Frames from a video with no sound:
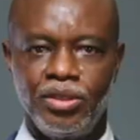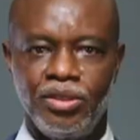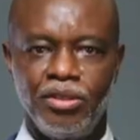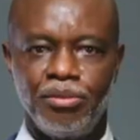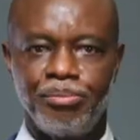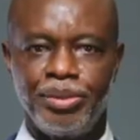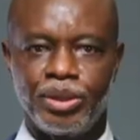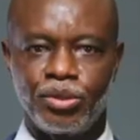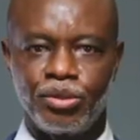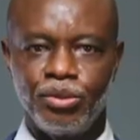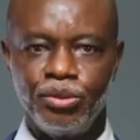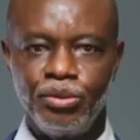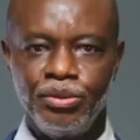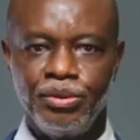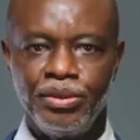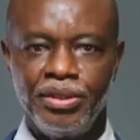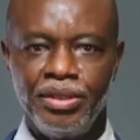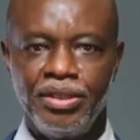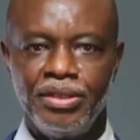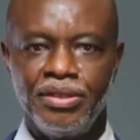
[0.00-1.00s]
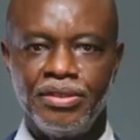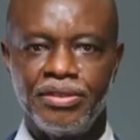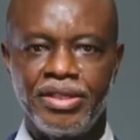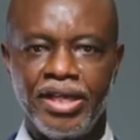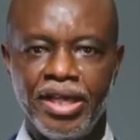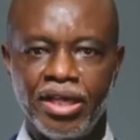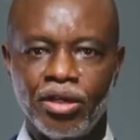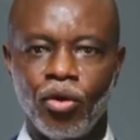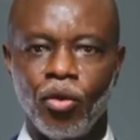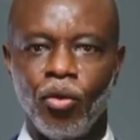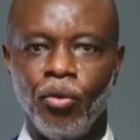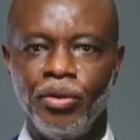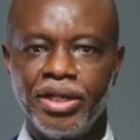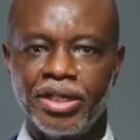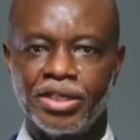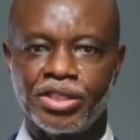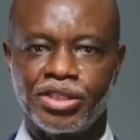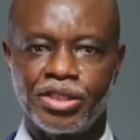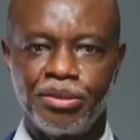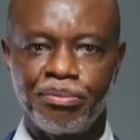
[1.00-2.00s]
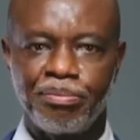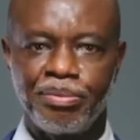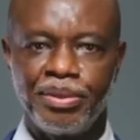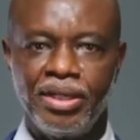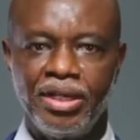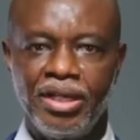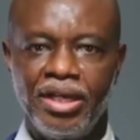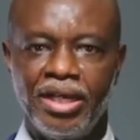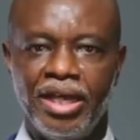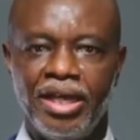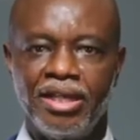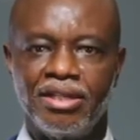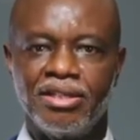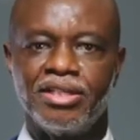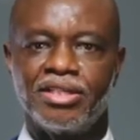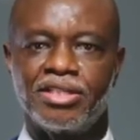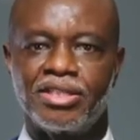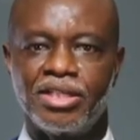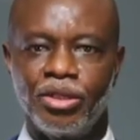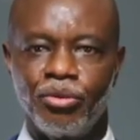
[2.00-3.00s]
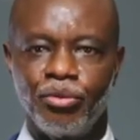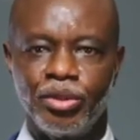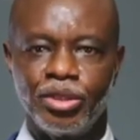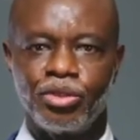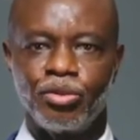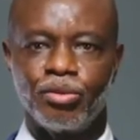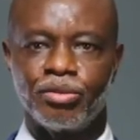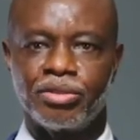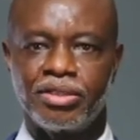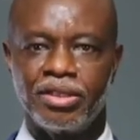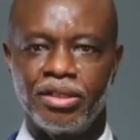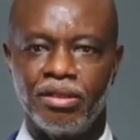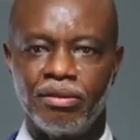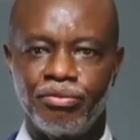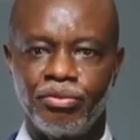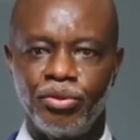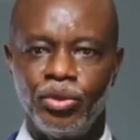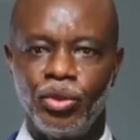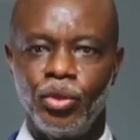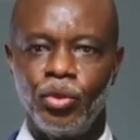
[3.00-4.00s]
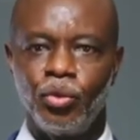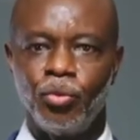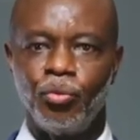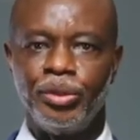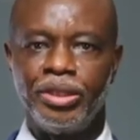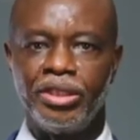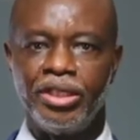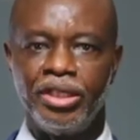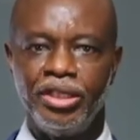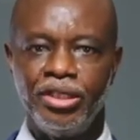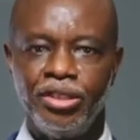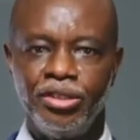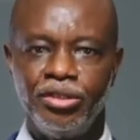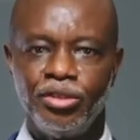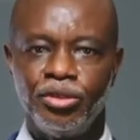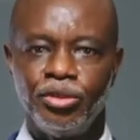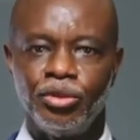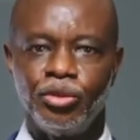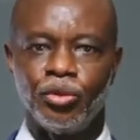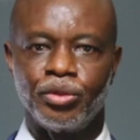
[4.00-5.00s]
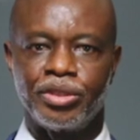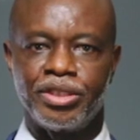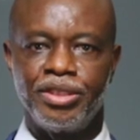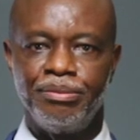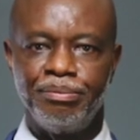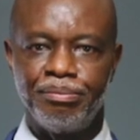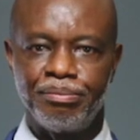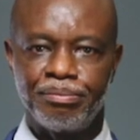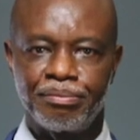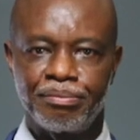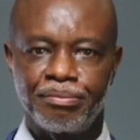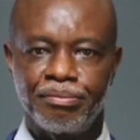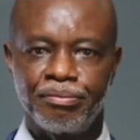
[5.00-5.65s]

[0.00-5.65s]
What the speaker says: Number two, take ownership and distinguish yourself within your team.